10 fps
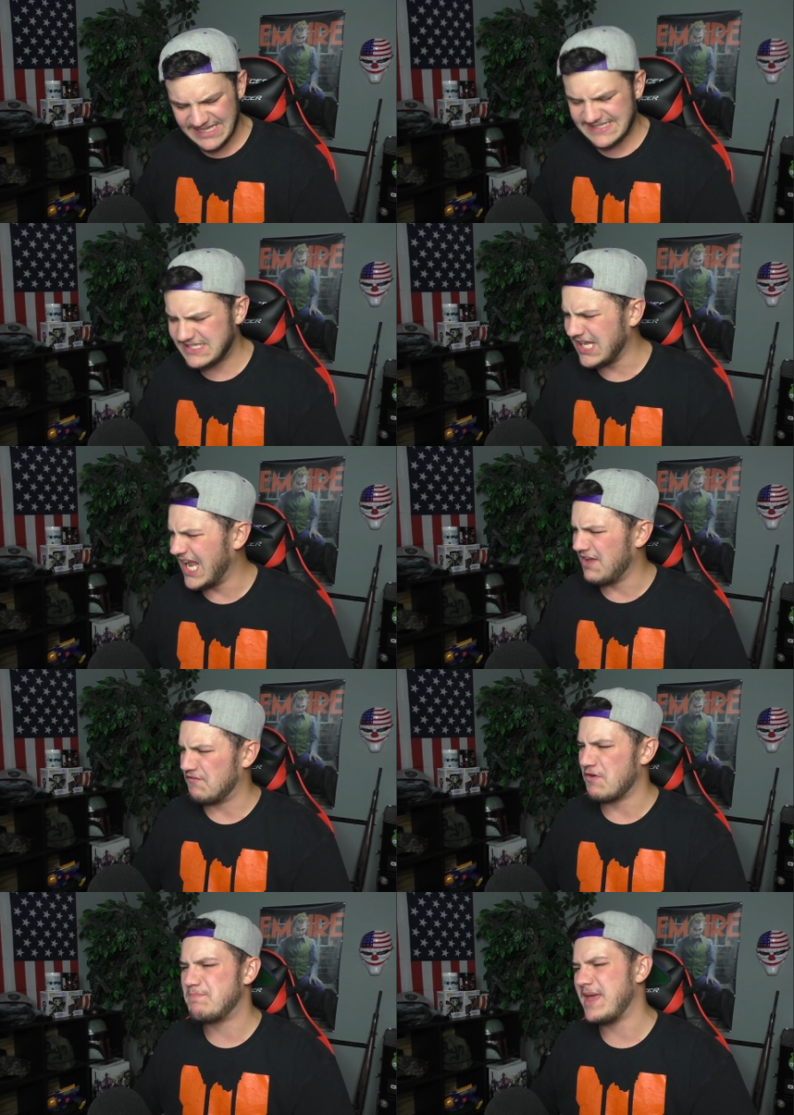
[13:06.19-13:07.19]
Son
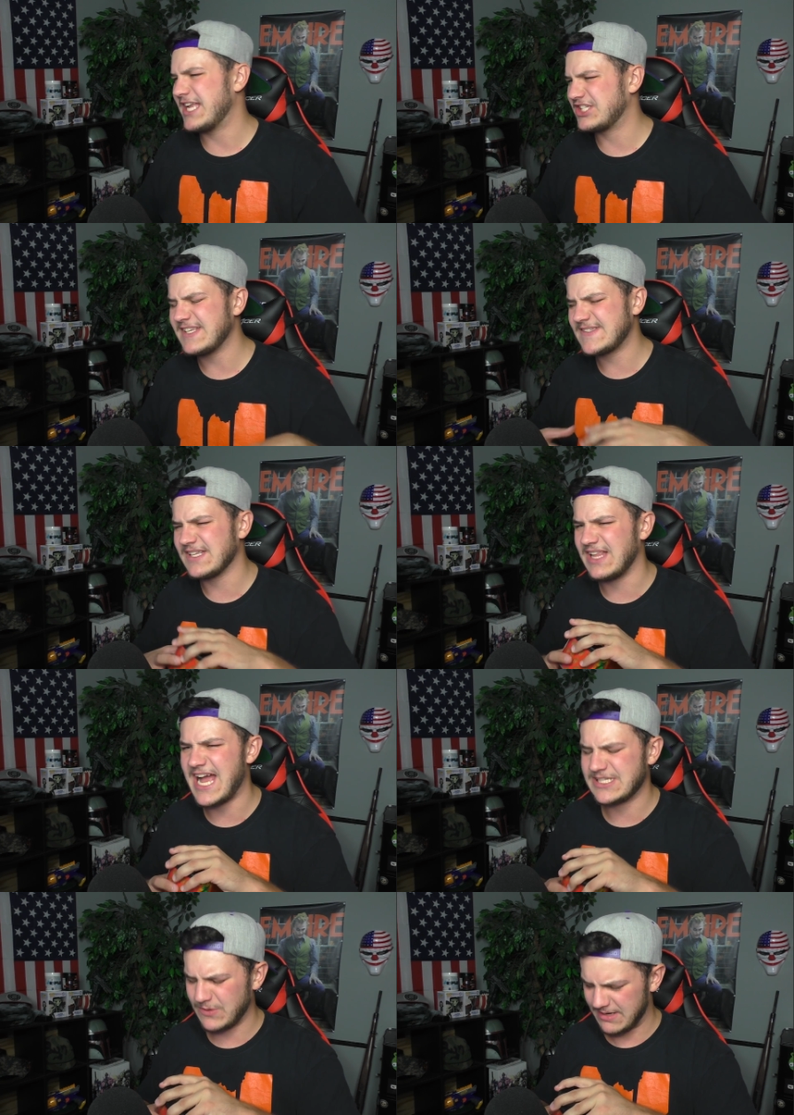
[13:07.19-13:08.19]
of a bitch. This is the
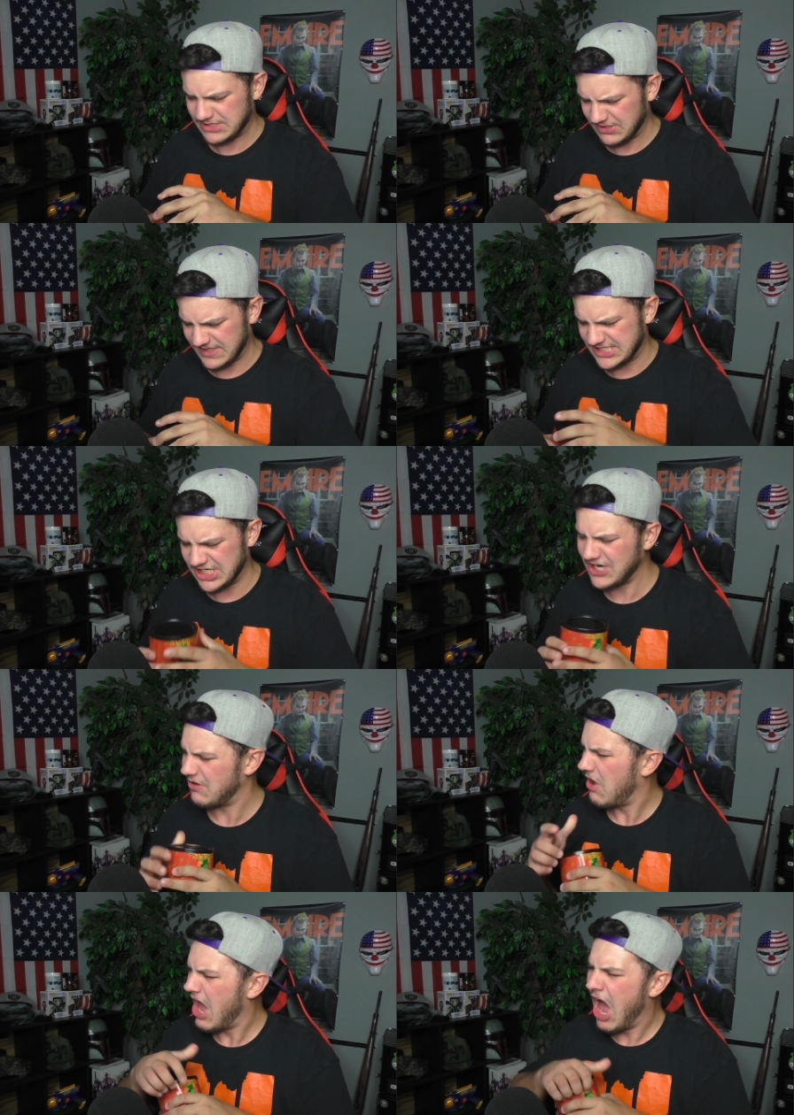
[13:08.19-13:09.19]
last one I'm doing too.